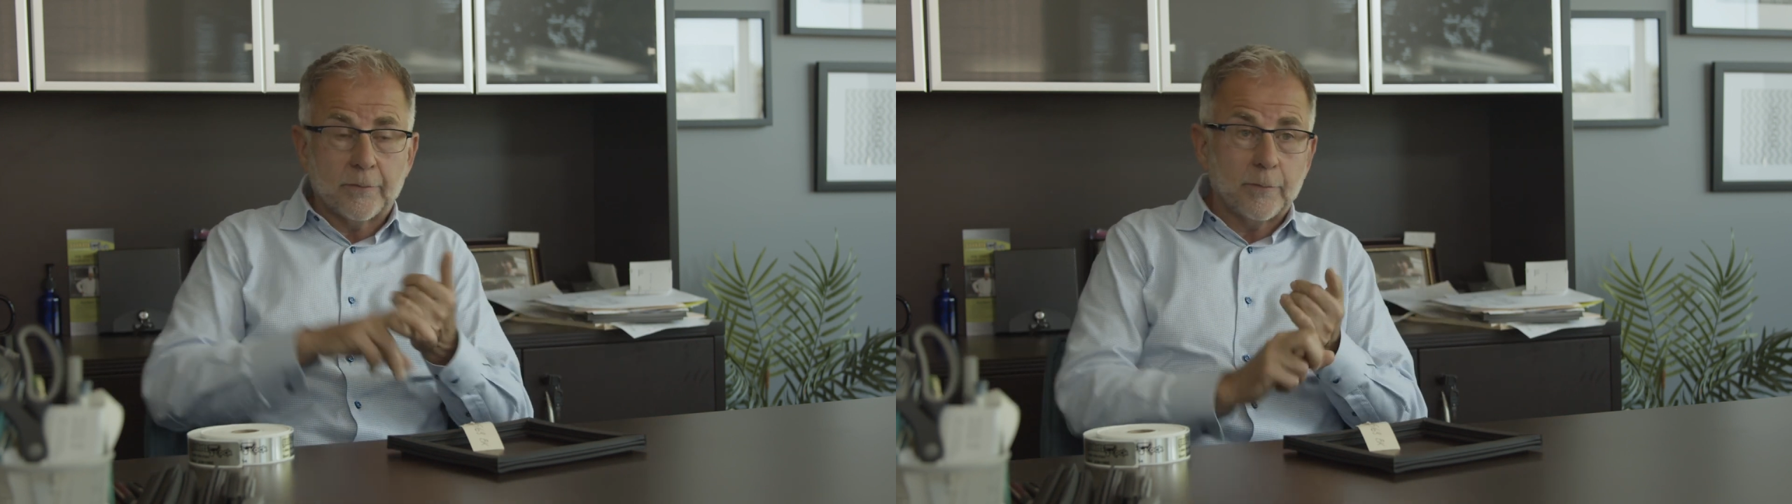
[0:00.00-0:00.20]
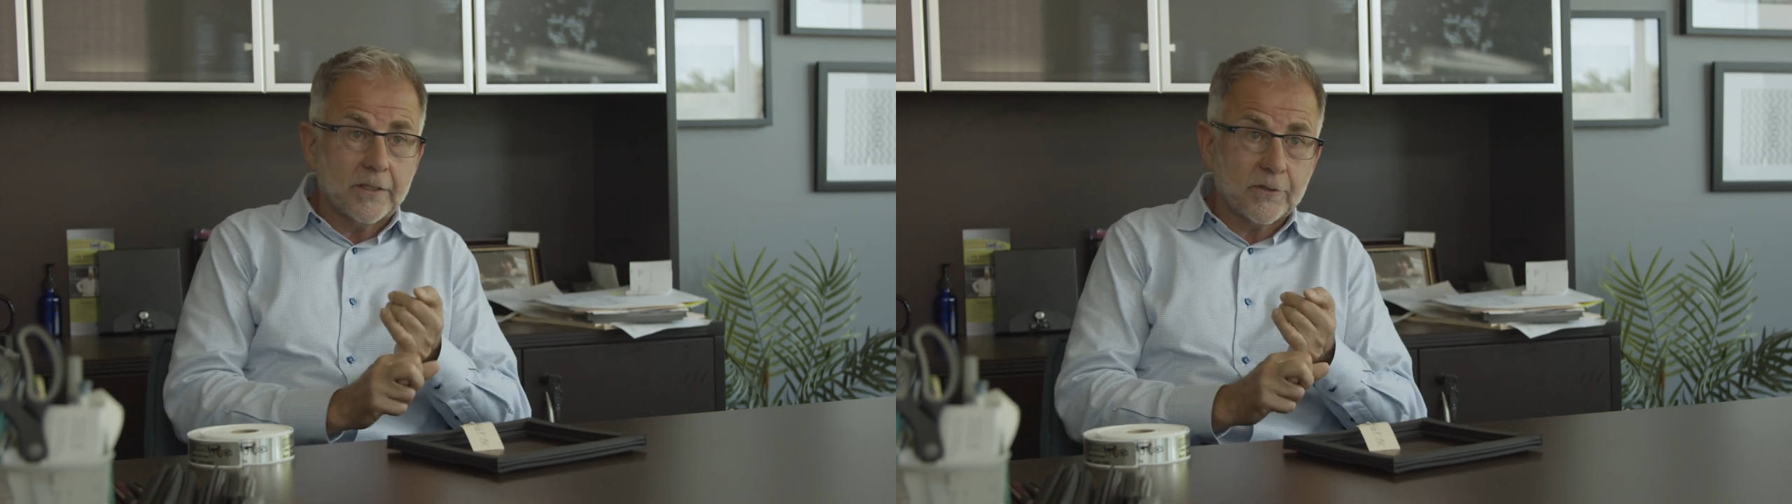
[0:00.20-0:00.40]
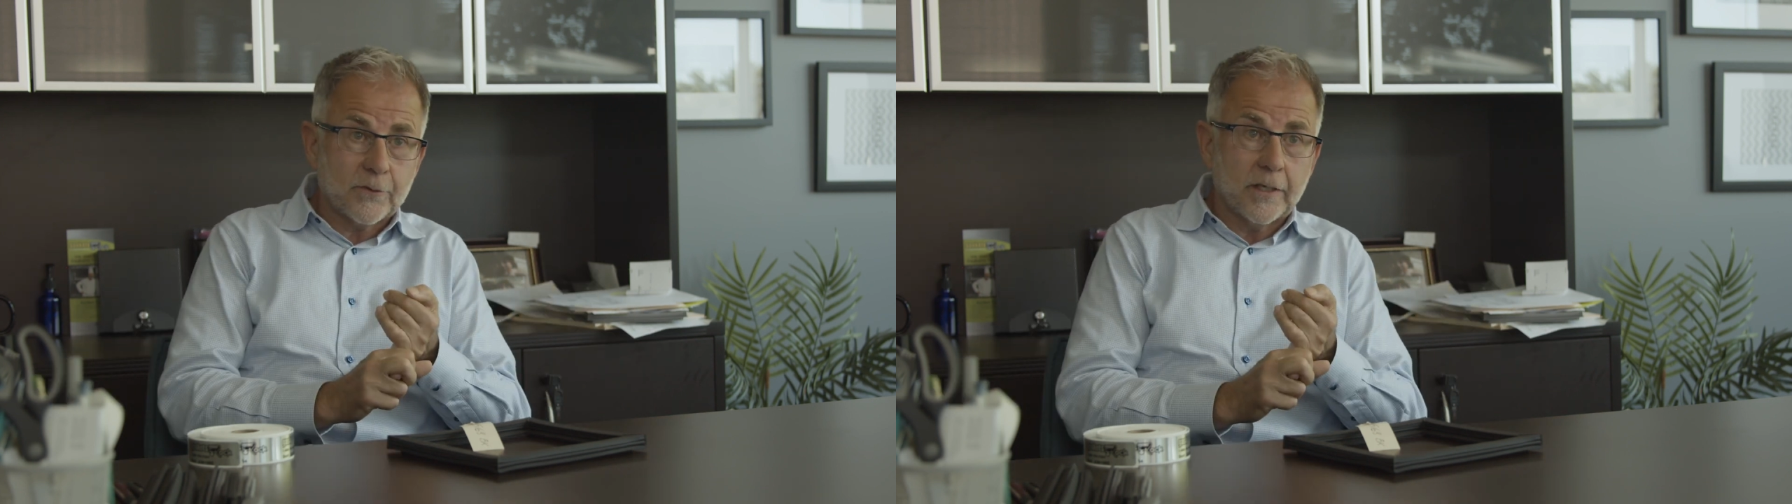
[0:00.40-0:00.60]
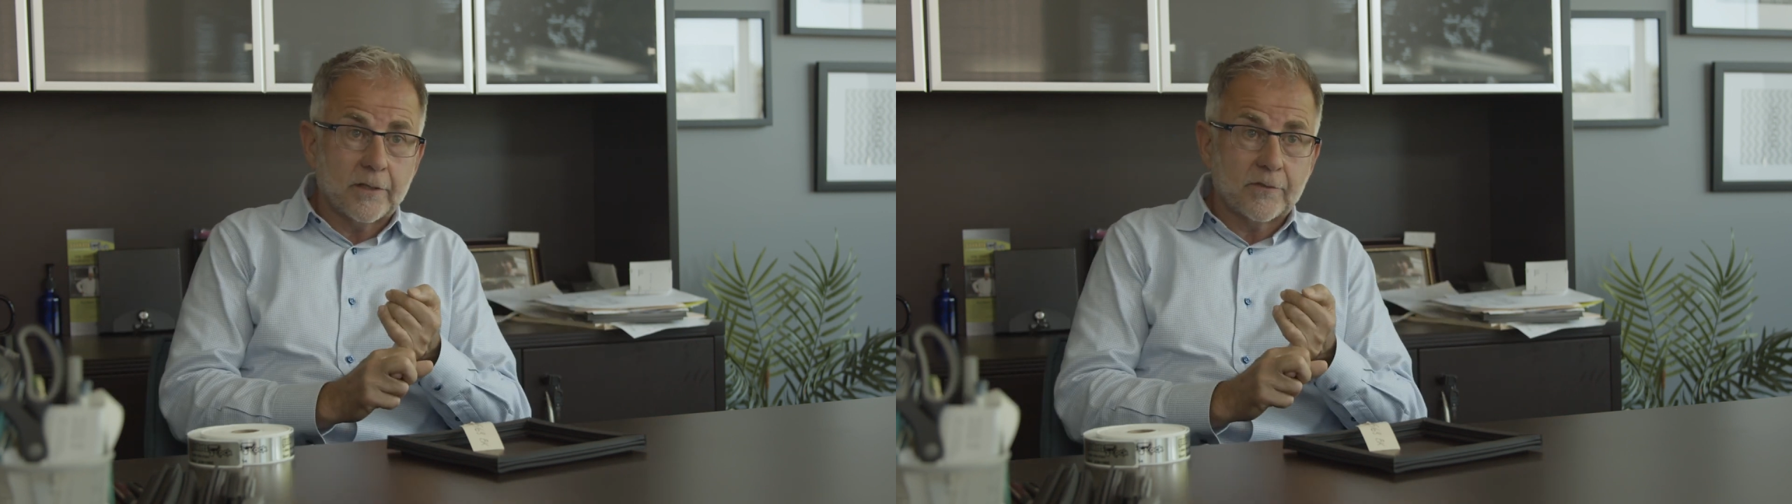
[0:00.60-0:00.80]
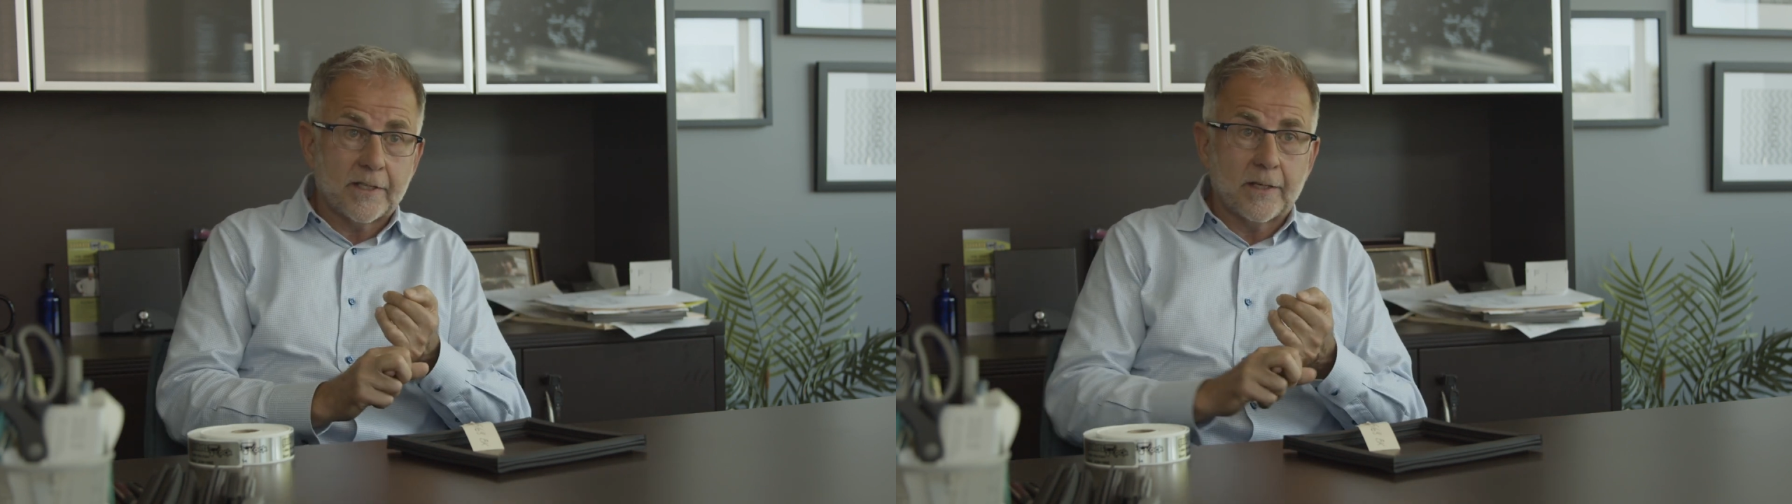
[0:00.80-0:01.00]

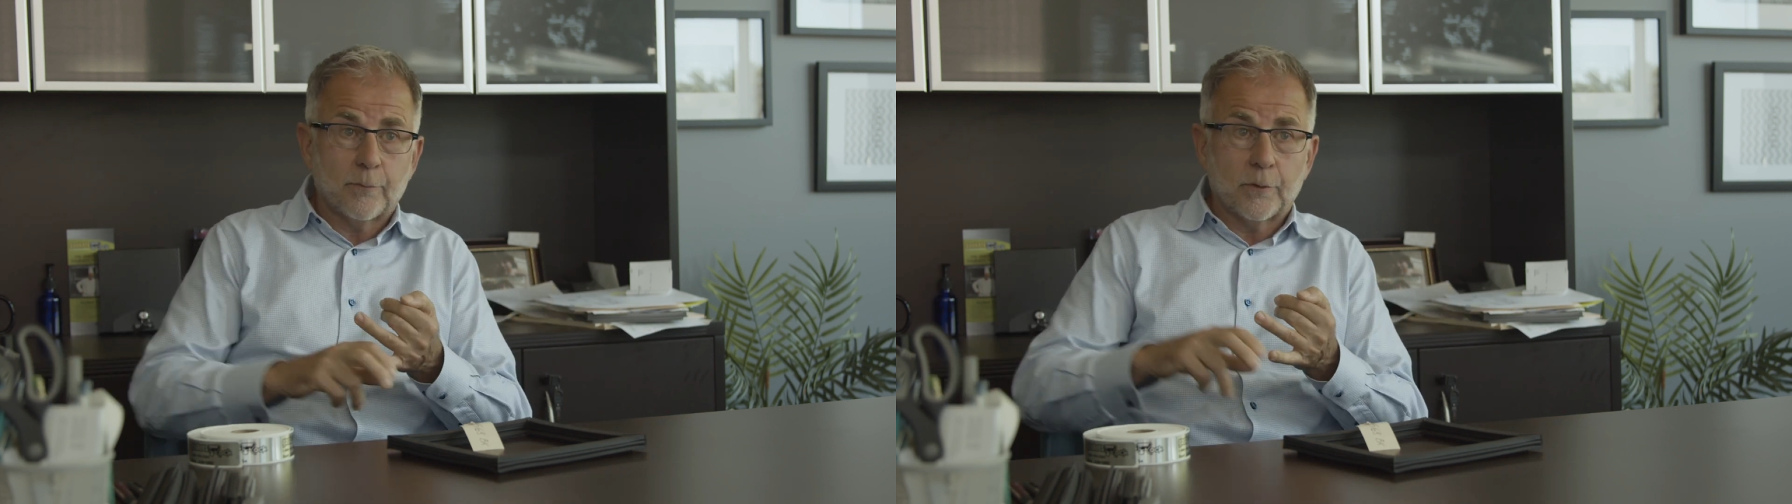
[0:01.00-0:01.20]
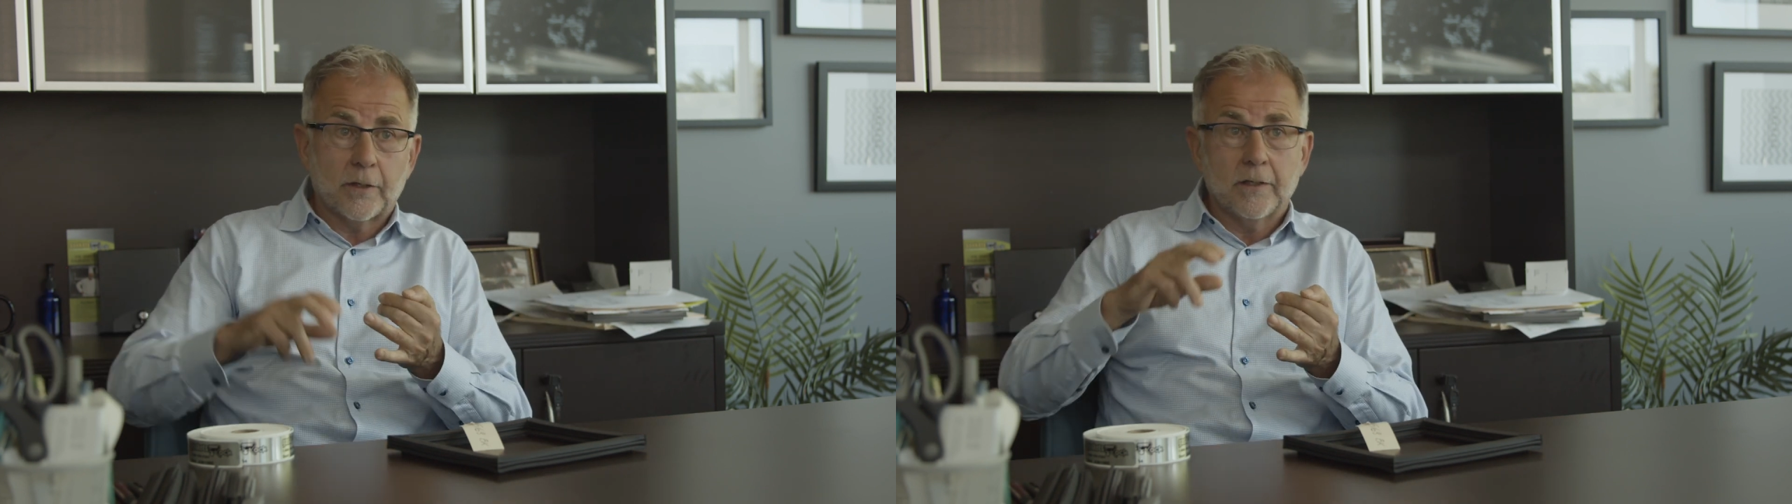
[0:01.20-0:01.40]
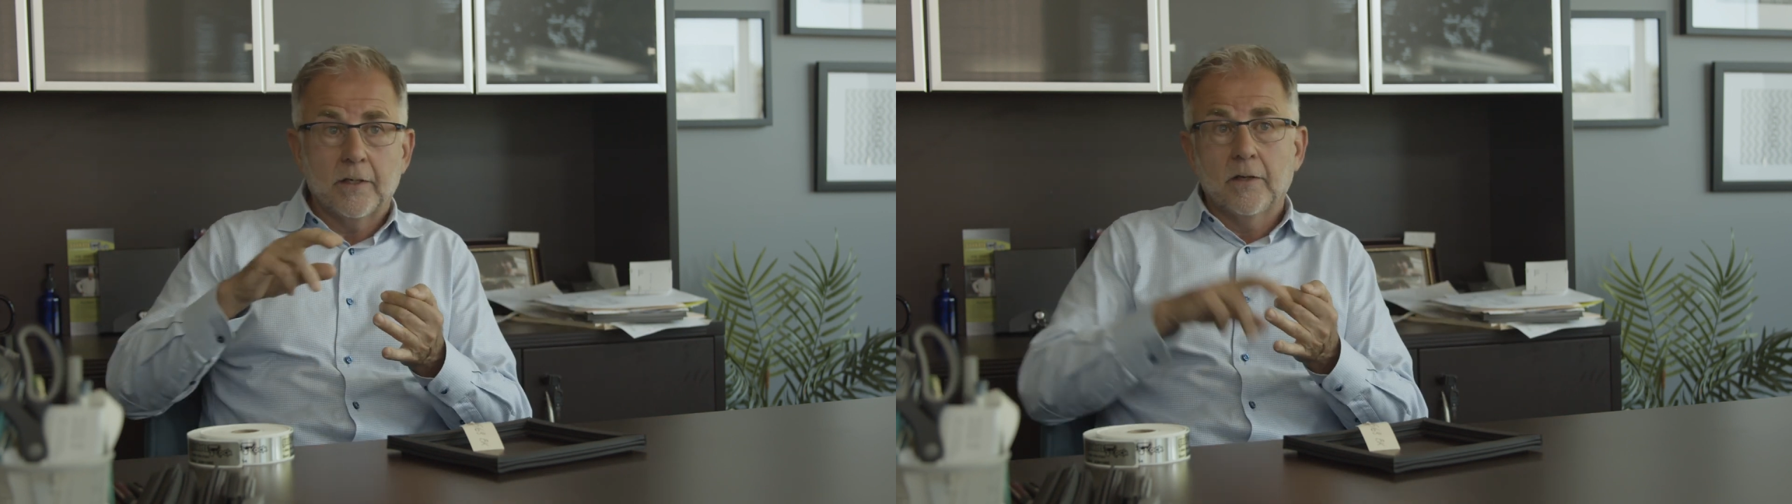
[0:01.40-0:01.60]
administrative standpoint,